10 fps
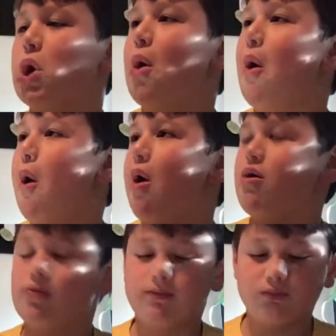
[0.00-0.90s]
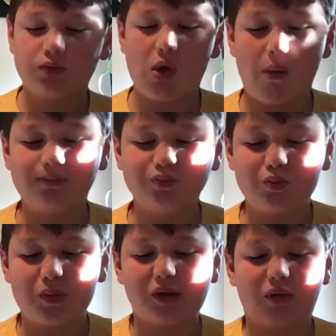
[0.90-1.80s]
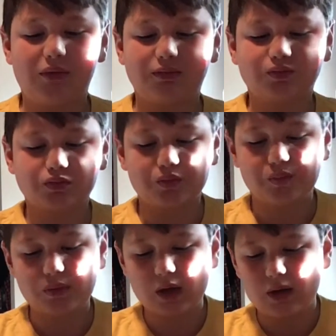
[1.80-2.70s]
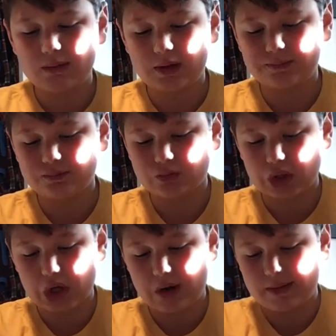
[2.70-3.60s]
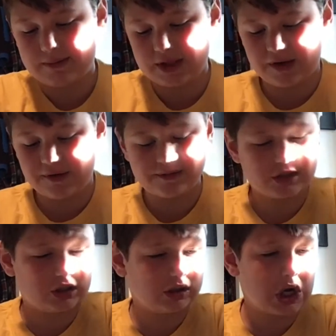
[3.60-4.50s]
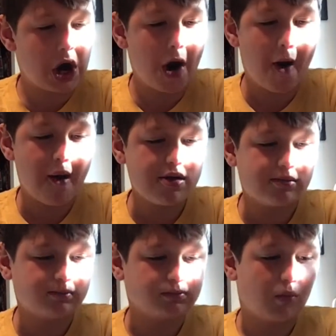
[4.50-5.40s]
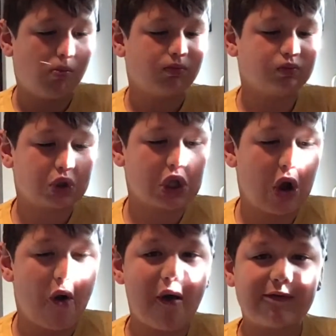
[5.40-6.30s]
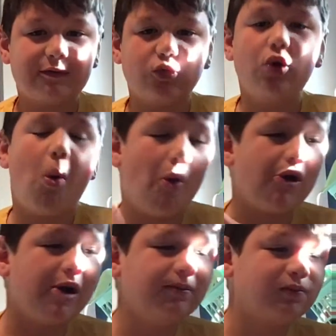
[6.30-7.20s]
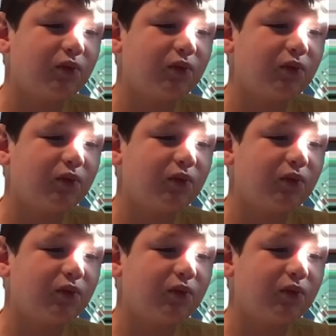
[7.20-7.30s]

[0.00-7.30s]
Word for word: Mmm. Kind of taste, kind of tastes like lemon. I'm giving that a five star. I would say four. Four? Okay.